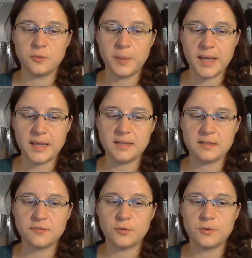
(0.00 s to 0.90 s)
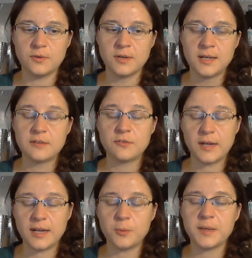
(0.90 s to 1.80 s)
paid for
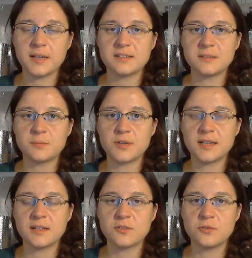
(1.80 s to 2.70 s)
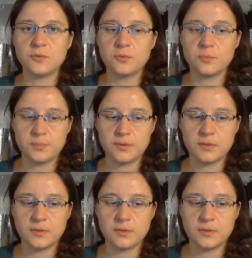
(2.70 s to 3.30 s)
helping us and bringing to